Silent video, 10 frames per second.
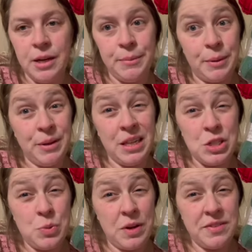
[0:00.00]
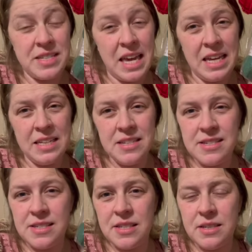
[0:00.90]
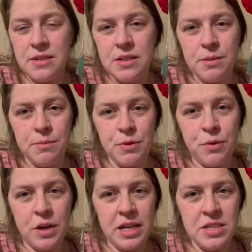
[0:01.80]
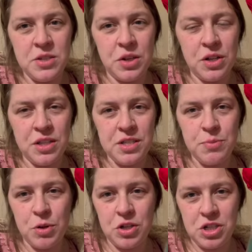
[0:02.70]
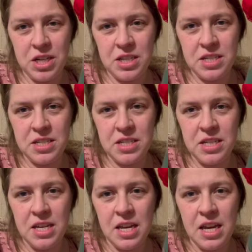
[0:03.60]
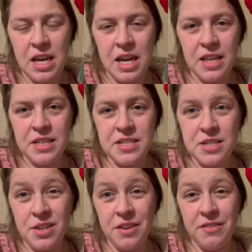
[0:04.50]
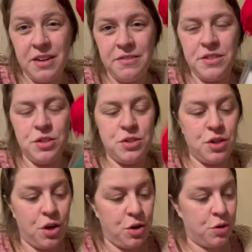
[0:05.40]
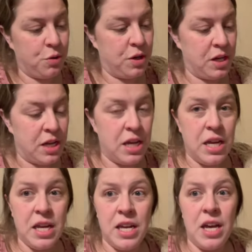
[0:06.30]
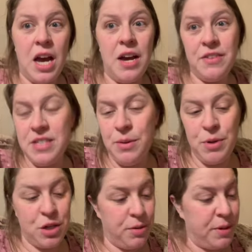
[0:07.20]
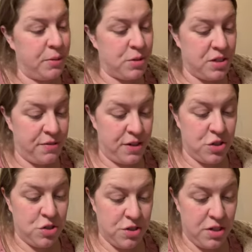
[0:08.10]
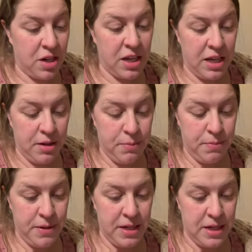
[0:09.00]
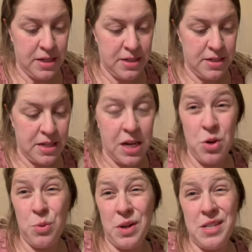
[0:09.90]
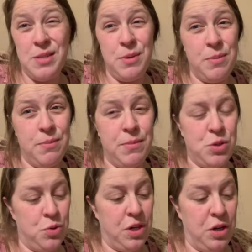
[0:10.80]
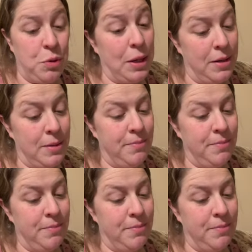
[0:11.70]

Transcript: probably like 12 skeins before I started this project, and this is all I've left. So obviously I'm not going to be able to finish her stocking because I don't want it to be majority green.